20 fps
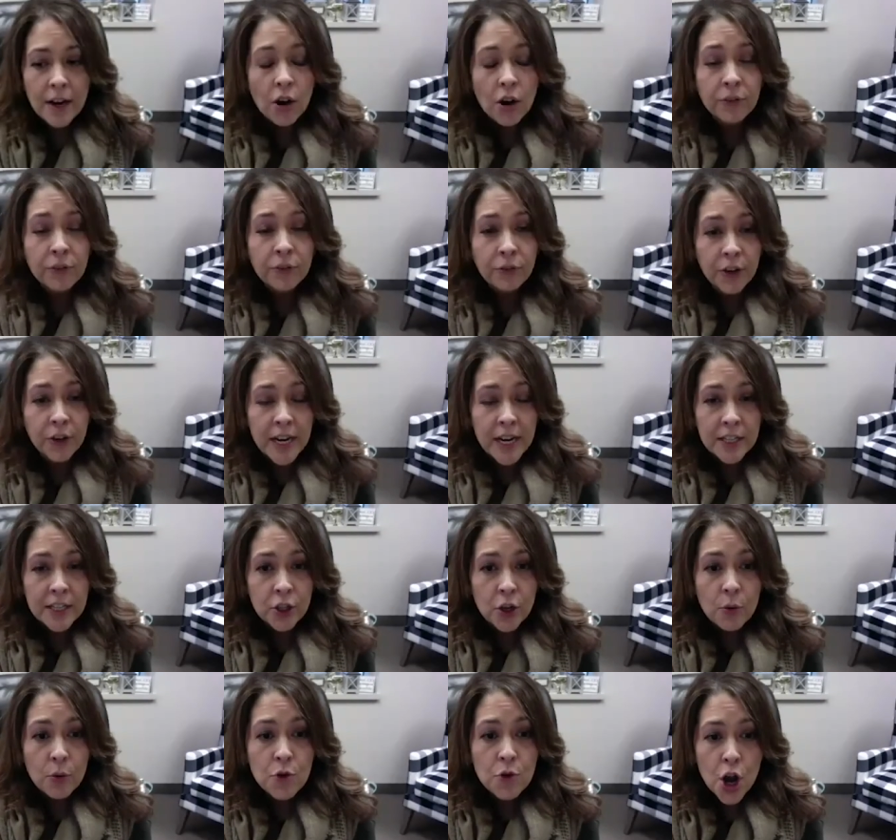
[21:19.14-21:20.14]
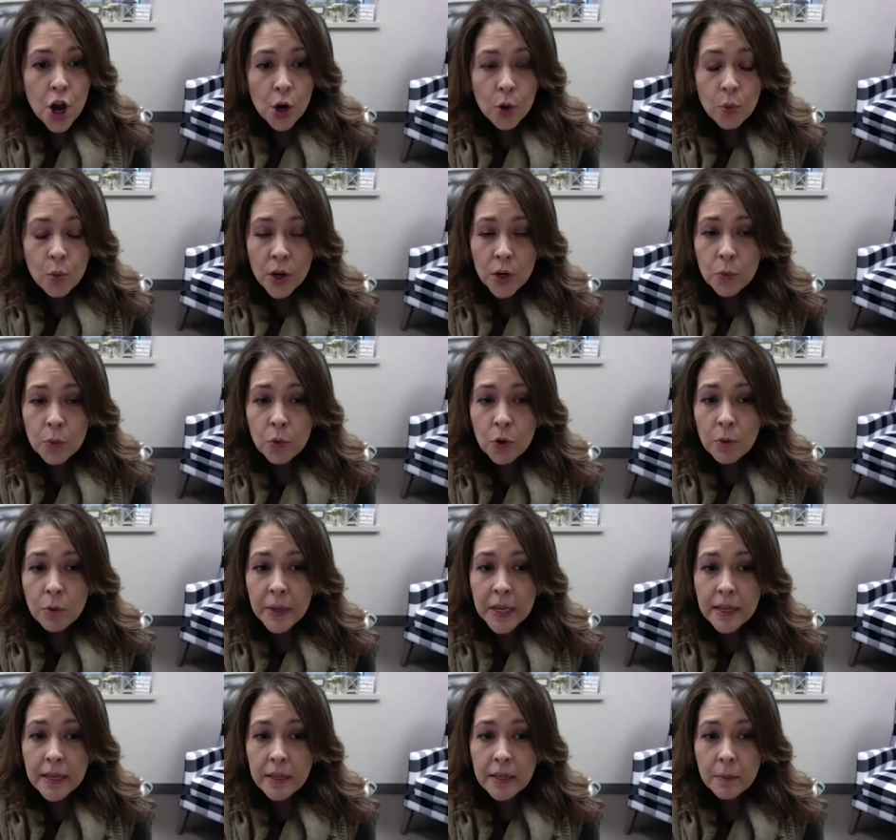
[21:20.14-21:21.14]
are free, so no one will
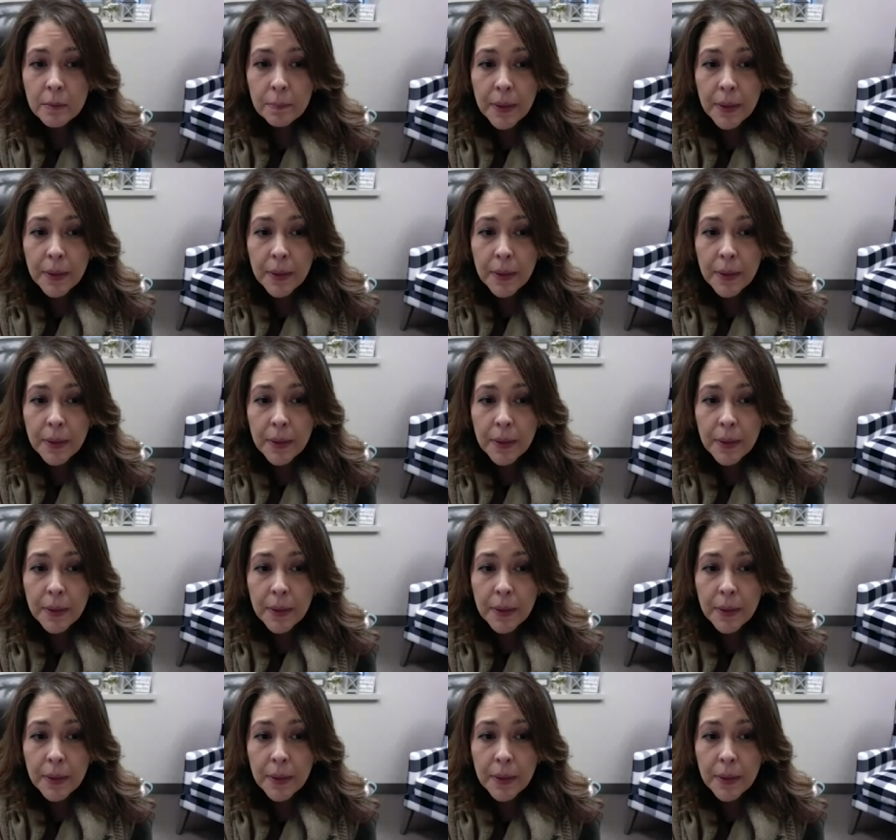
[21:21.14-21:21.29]
be